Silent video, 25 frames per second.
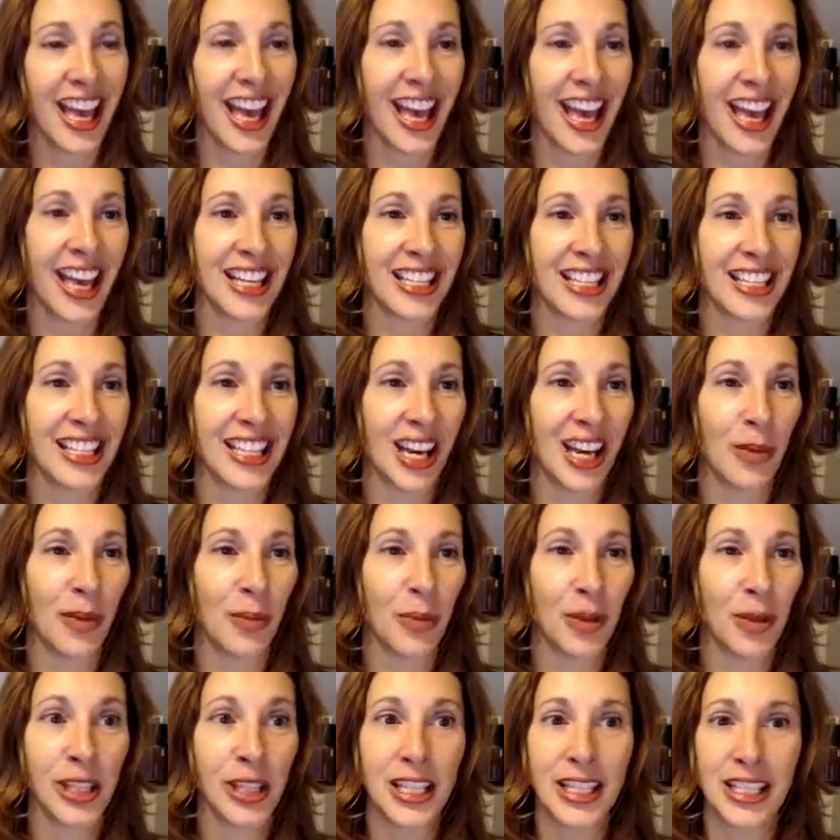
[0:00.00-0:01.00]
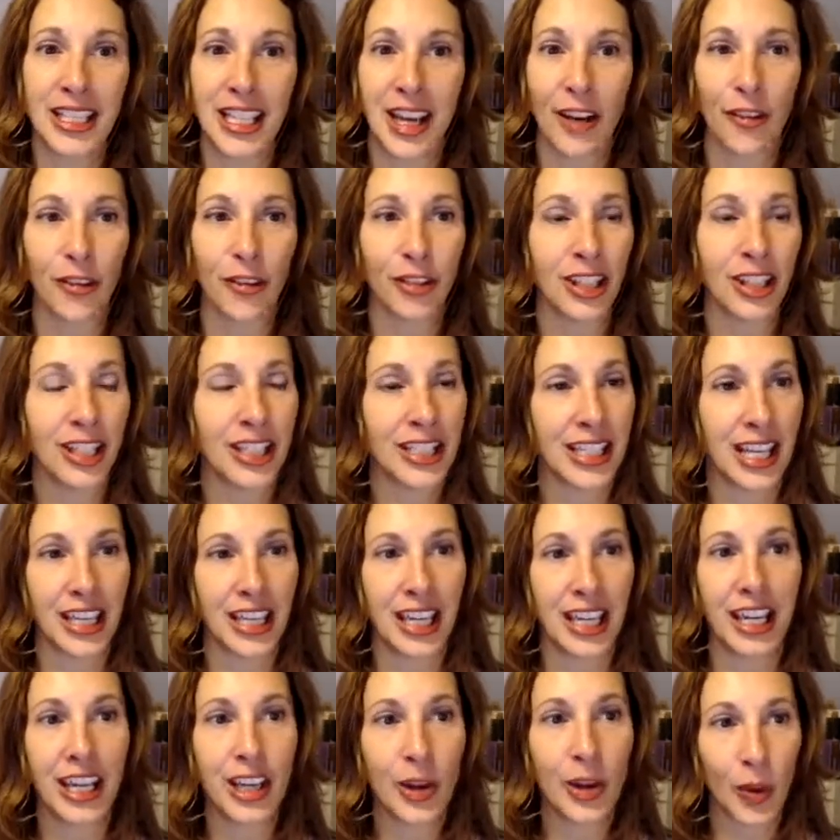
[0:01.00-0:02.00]
And please definitely send
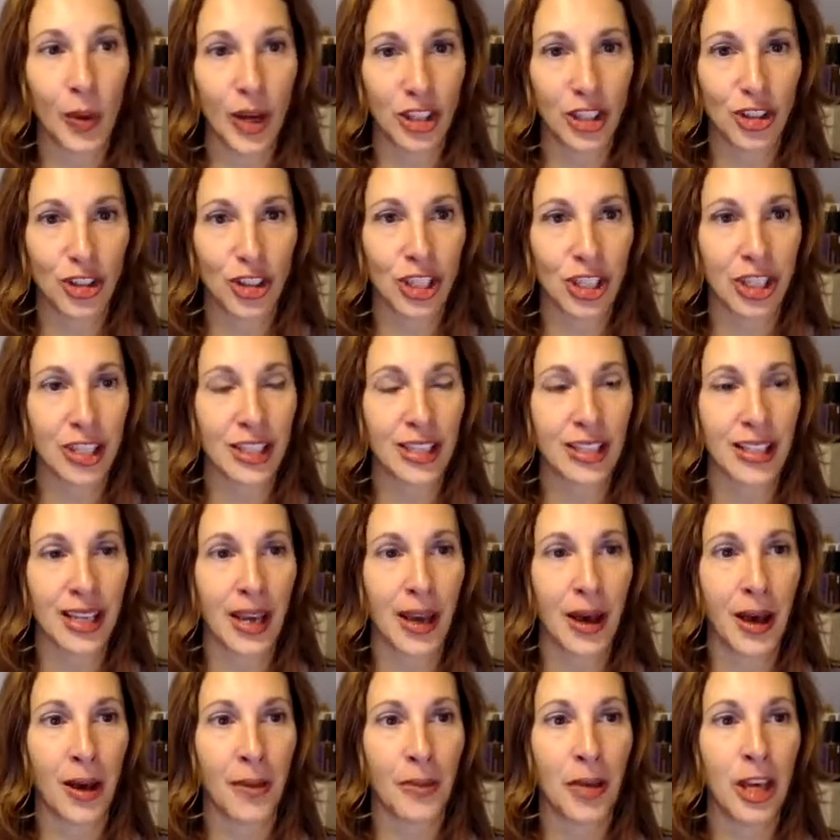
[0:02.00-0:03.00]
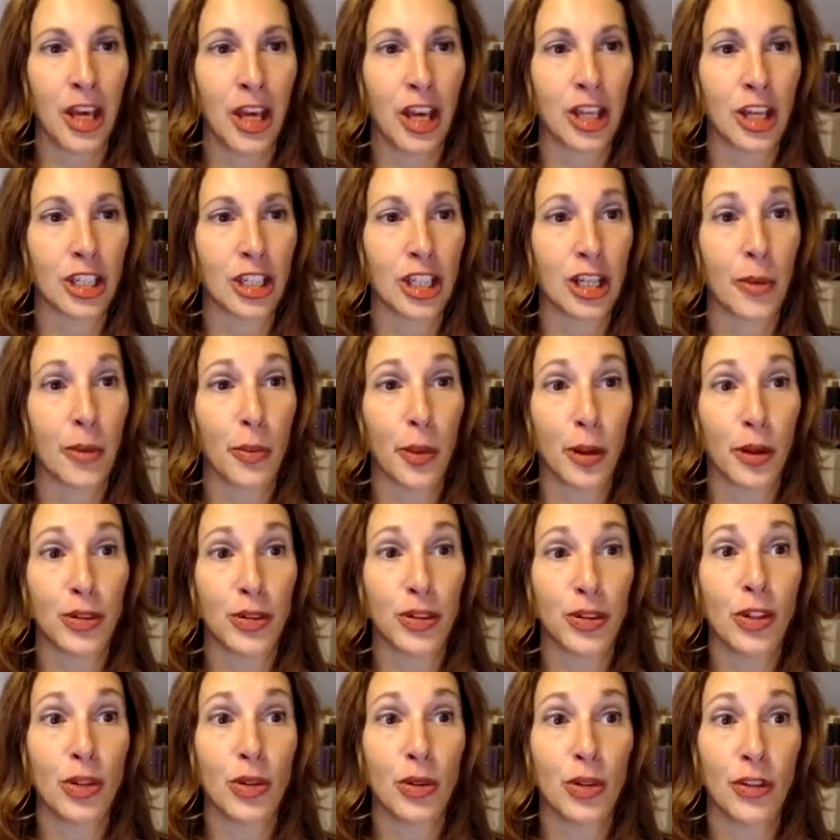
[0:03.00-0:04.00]
any questions to the
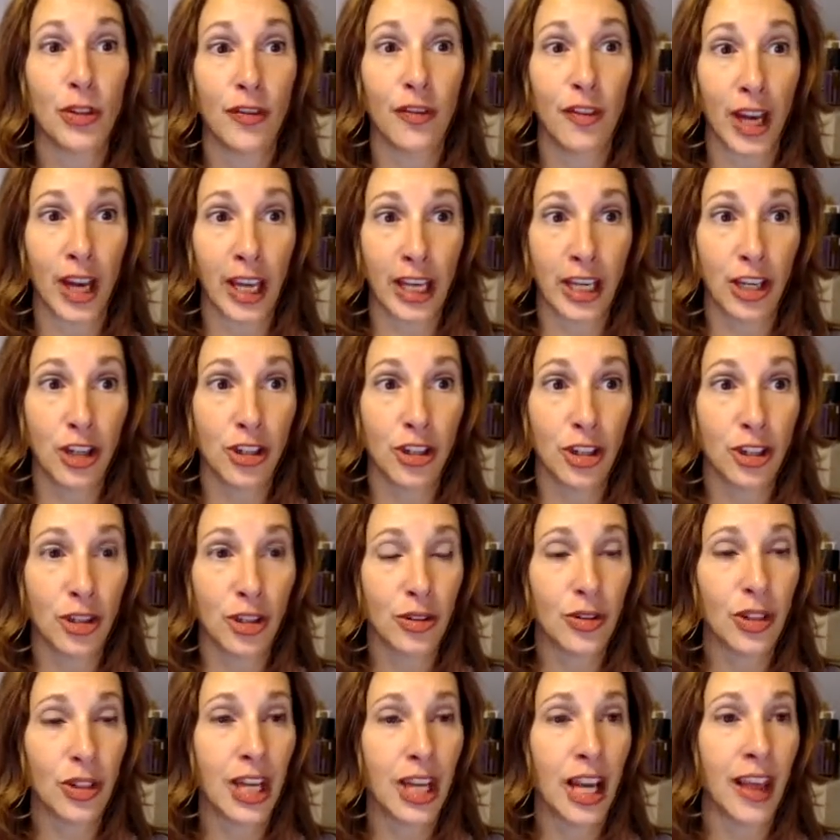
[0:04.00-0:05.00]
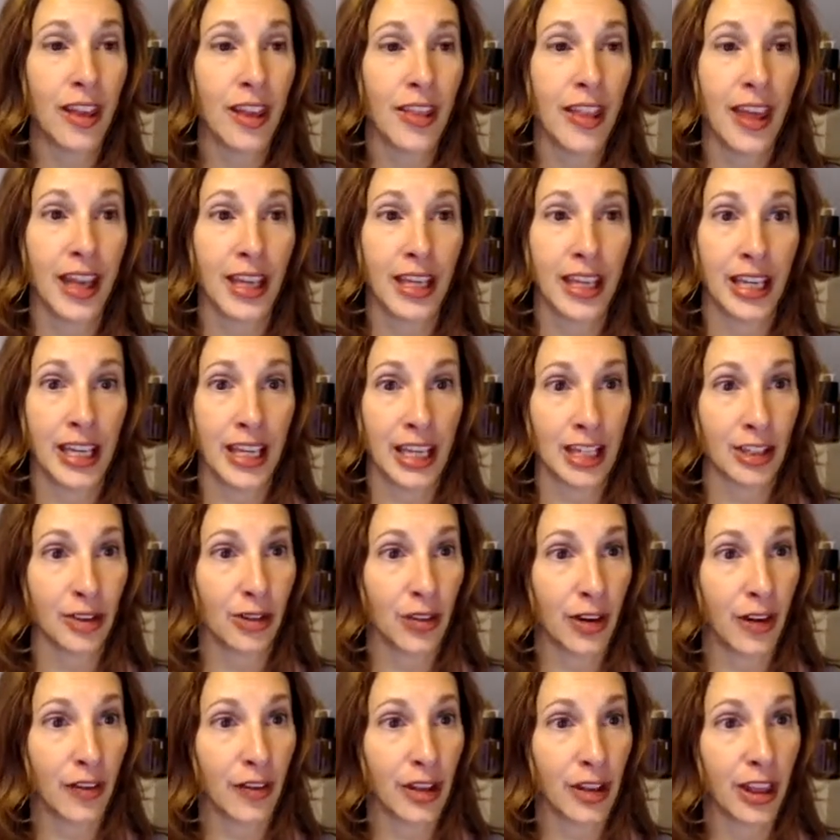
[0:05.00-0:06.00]
person who invited you. They can
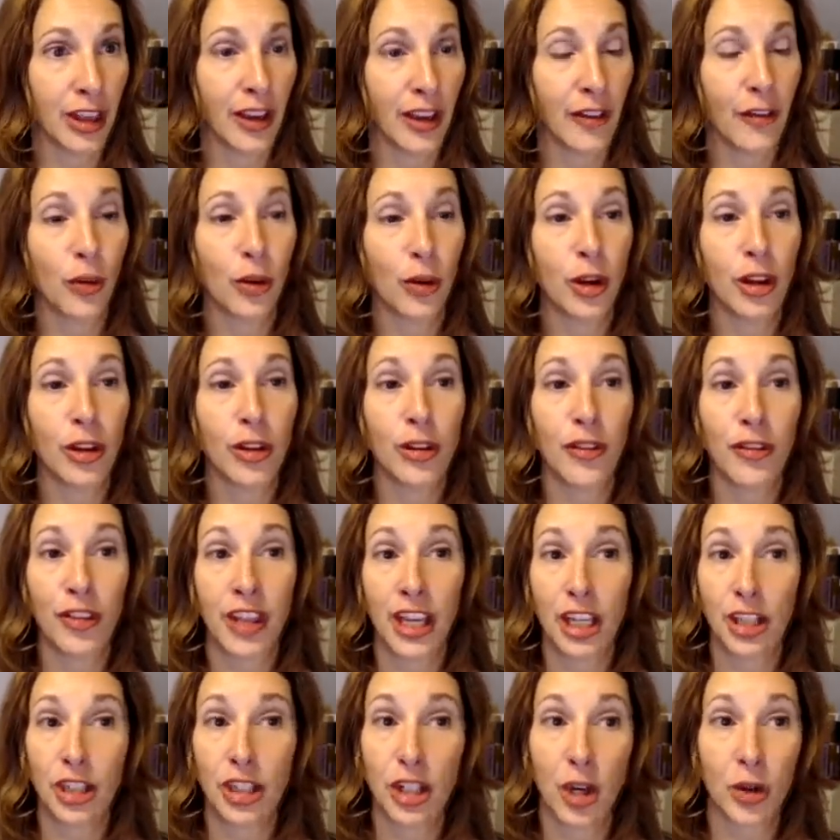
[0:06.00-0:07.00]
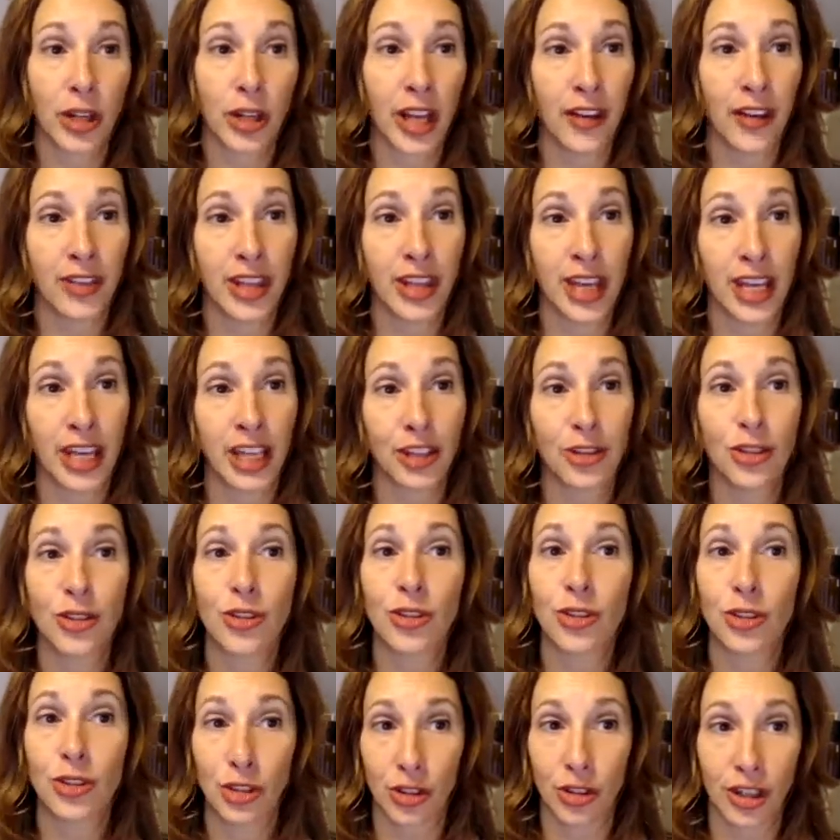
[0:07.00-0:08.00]
answer everything for you. If they don't have the
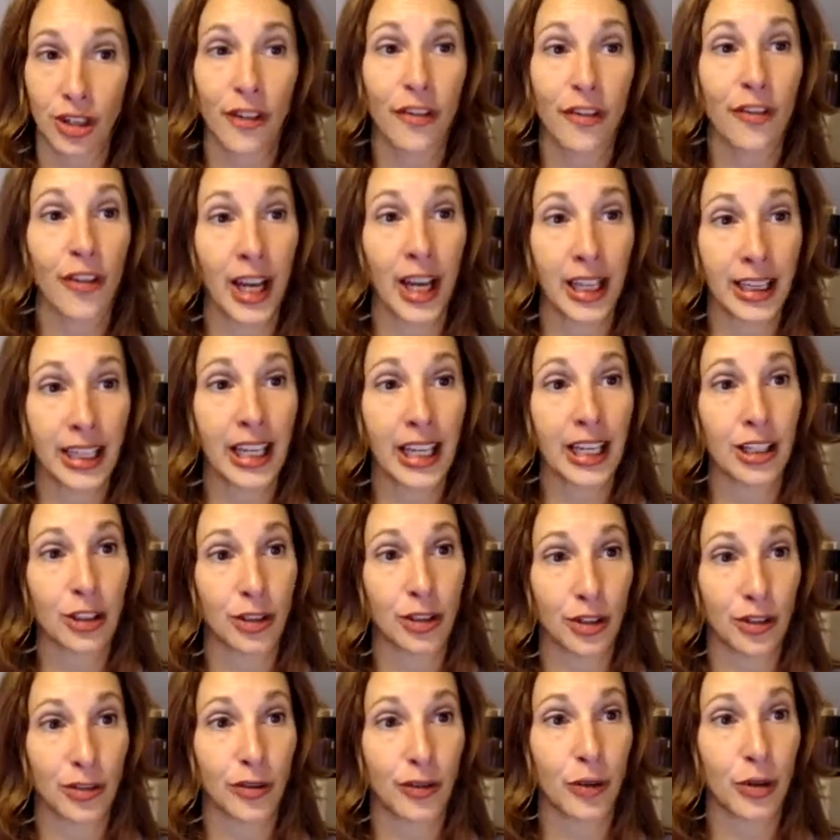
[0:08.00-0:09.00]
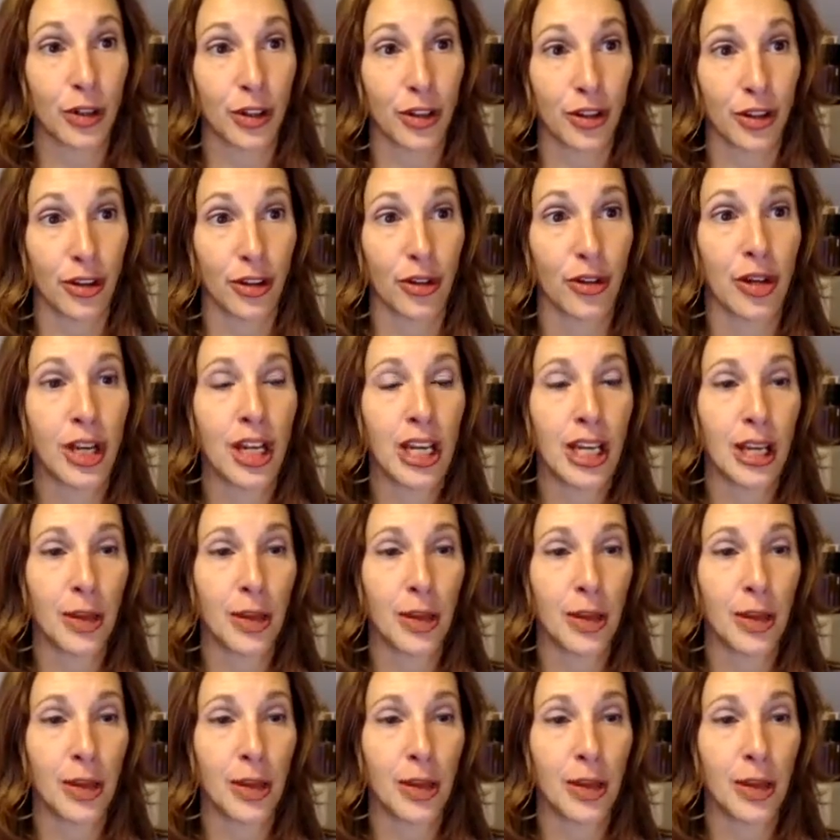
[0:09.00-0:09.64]
answers, they're going to find the answers for you.